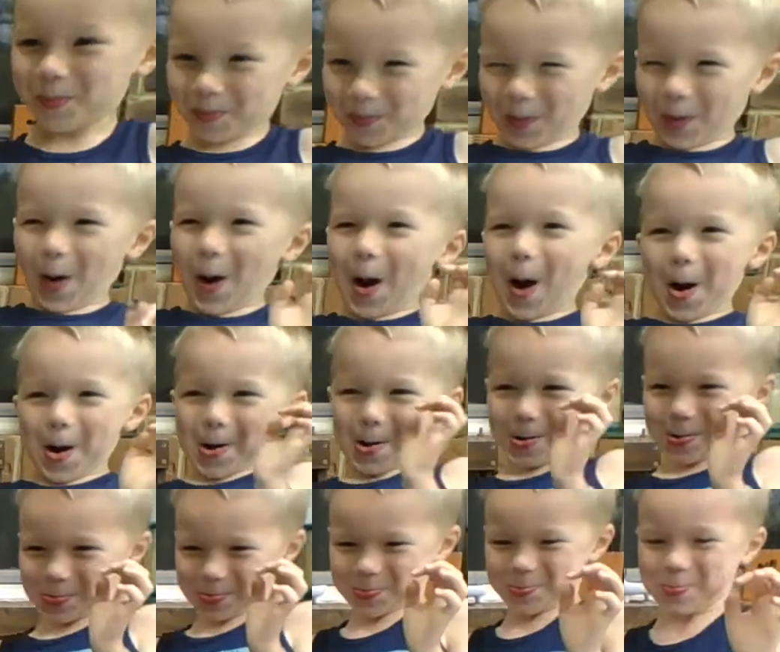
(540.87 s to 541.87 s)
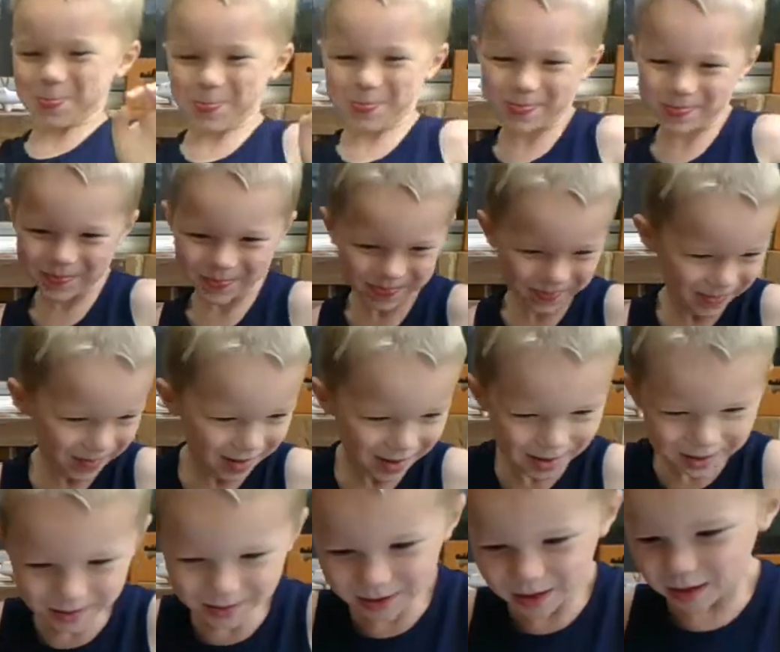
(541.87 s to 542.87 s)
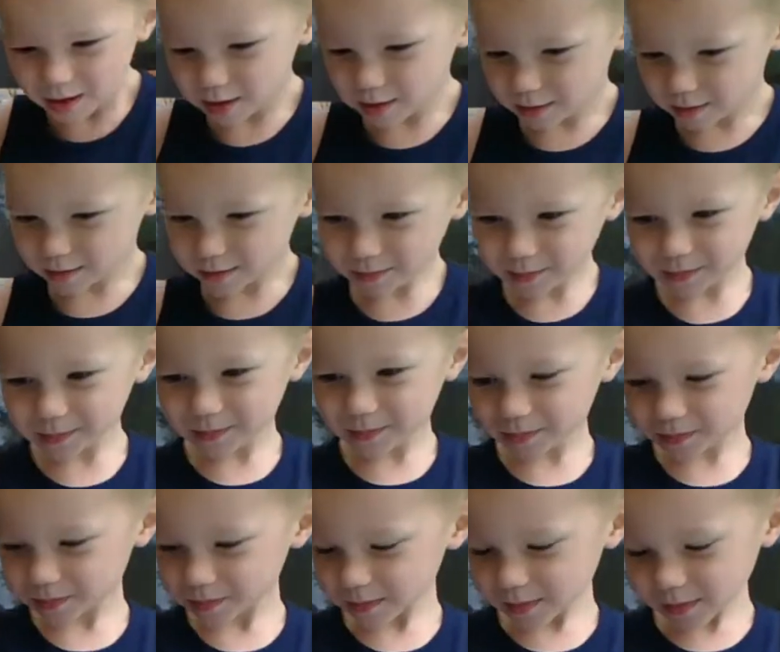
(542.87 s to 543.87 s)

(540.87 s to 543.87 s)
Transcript: Very cool. So I hope you guys take